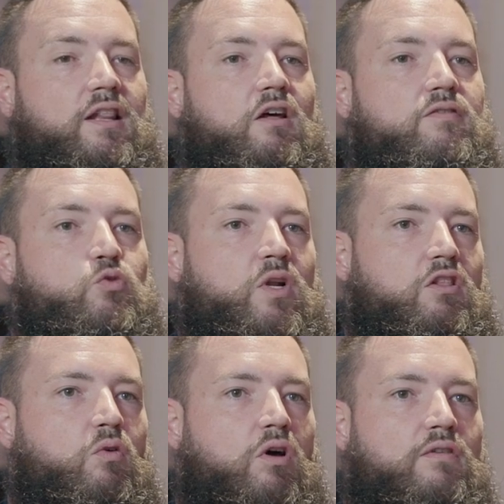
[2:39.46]
I love is when a
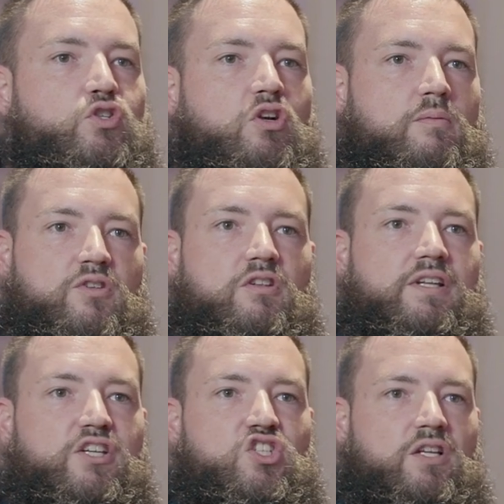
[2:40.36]
loan officer comes in the
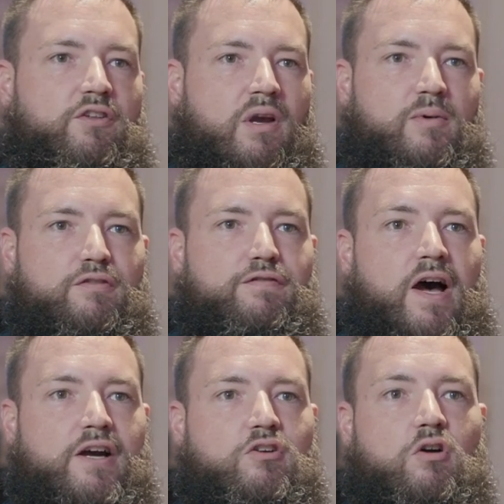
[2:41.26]
Legion and they're able to
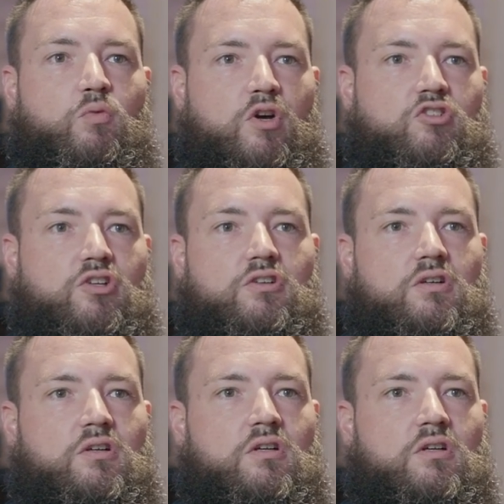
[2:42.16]
fire a realtor.